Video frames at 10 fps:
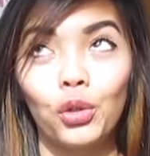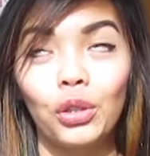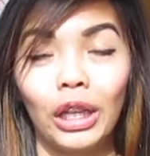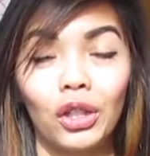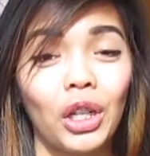
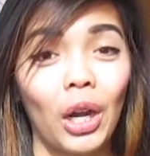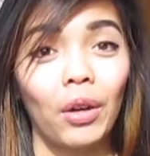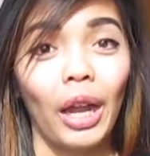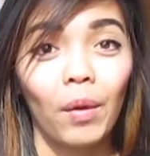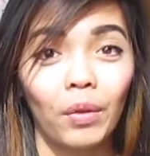take a
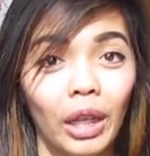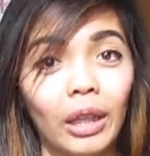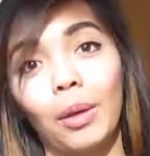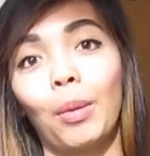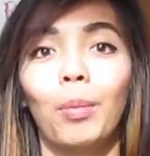shower every day,
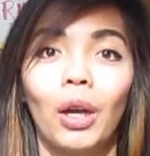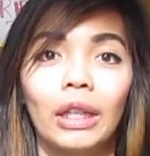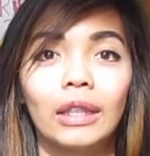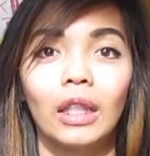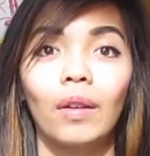like my
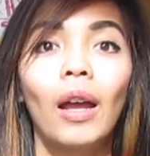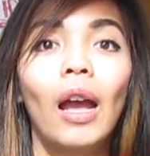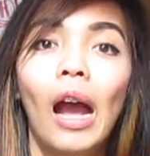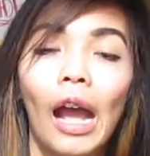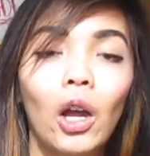body and stuff,
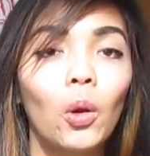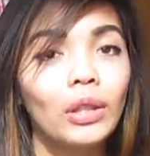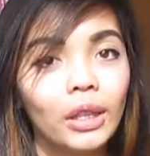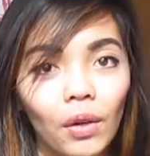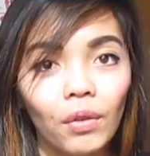I
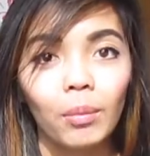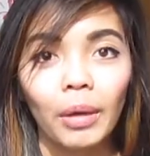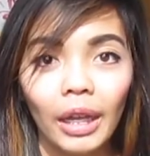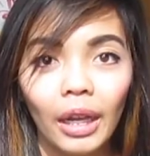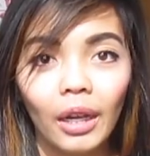always cover up
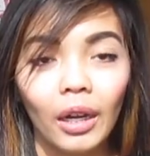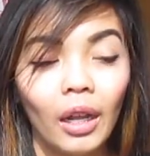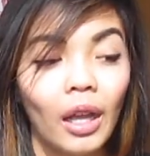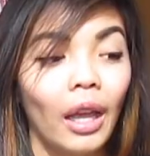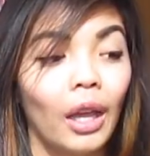my hair.
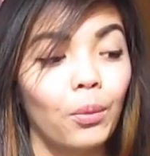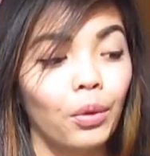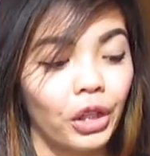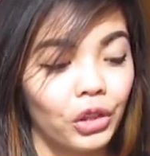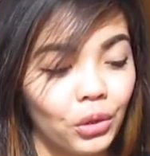And
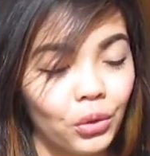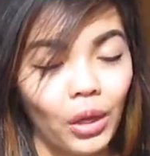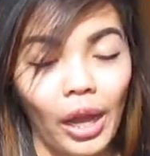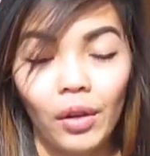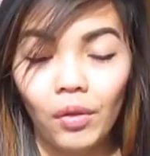what I do
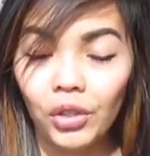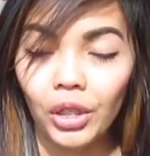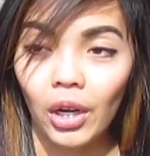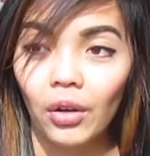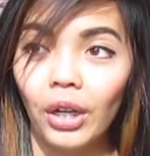out of the
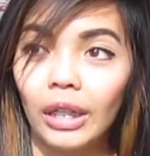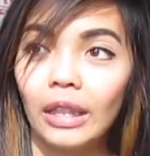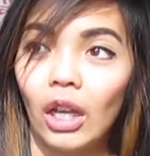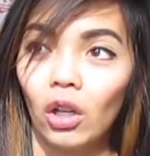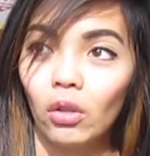shower is
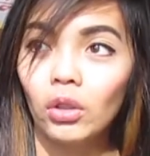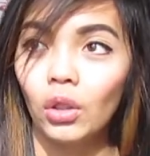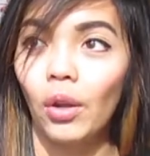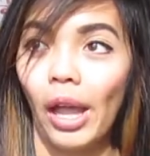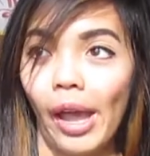I
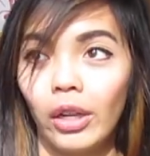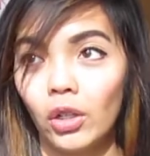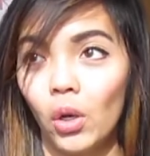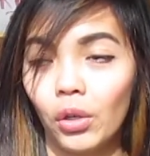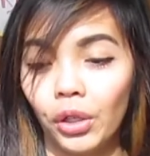also add
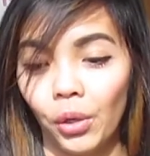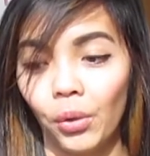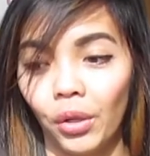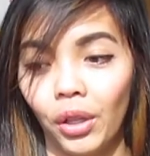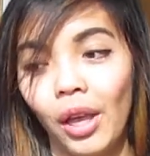coconut
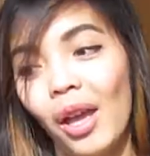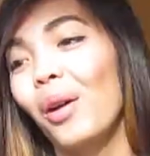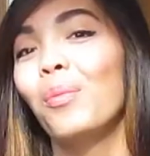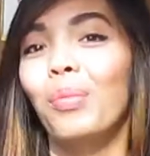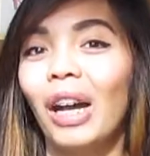oil,
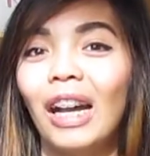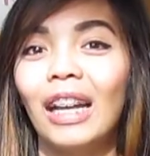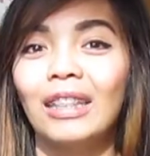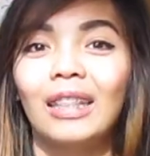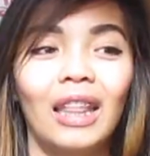
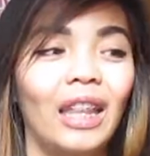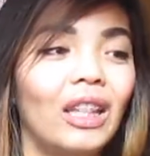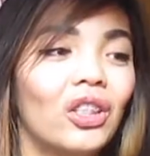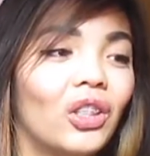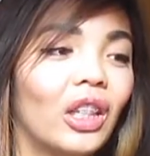but
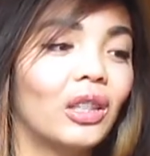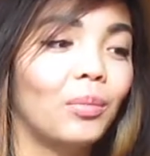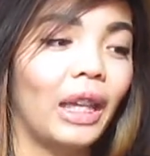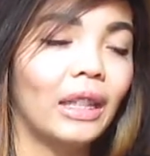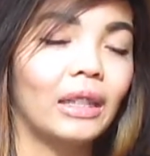this just
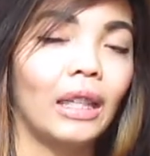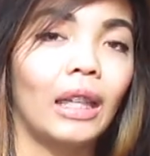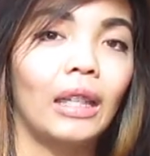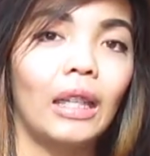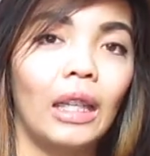makes
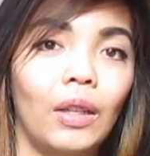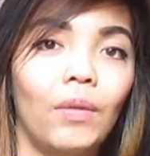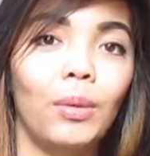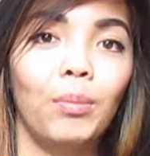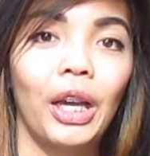it
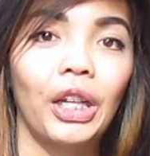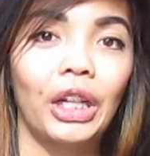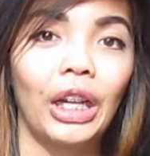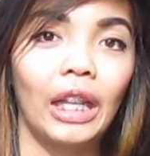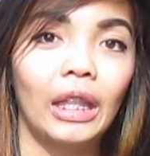even
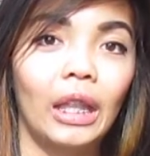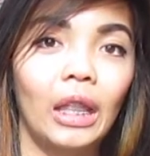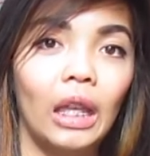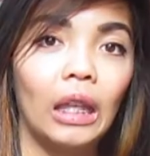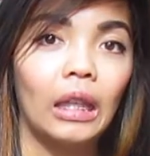better. And the
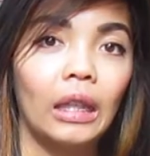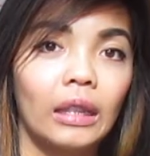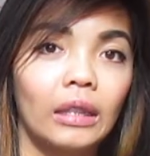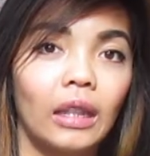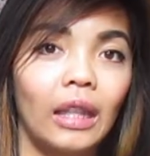thing
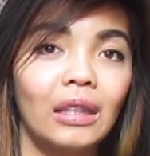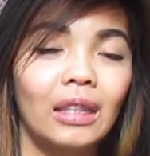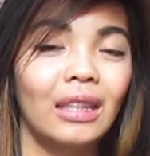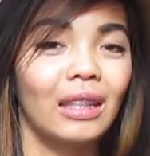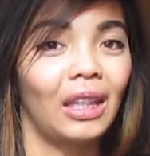is, this
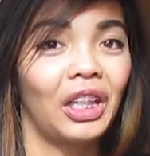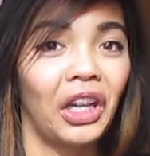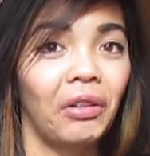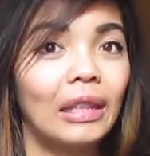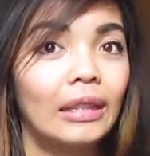doesn't
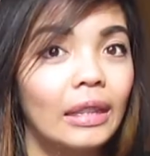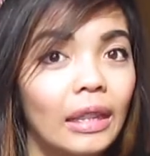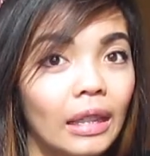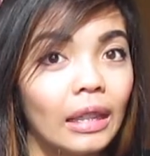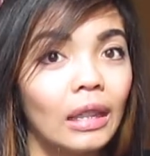
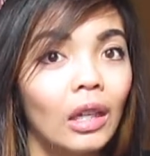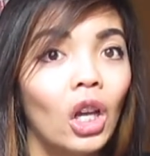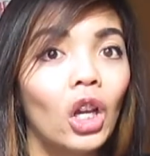guarantee